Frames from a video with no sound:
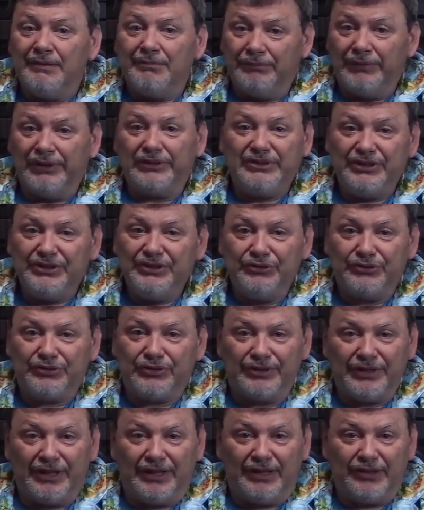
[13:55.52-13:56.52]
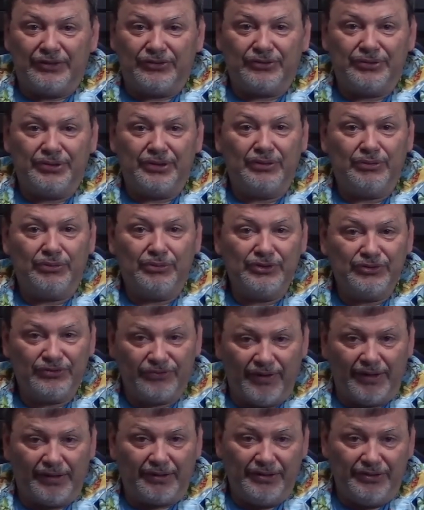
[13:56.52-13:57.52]
Multi-user DOS was
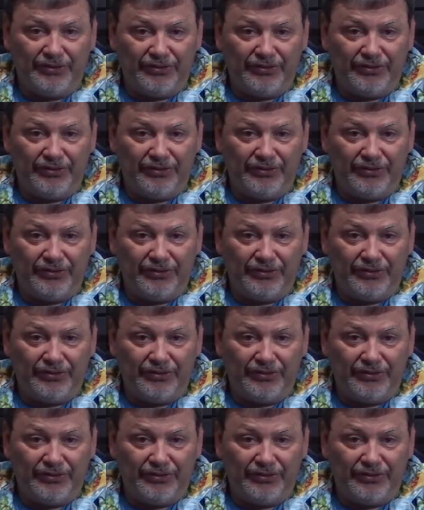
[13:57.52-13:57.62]
finally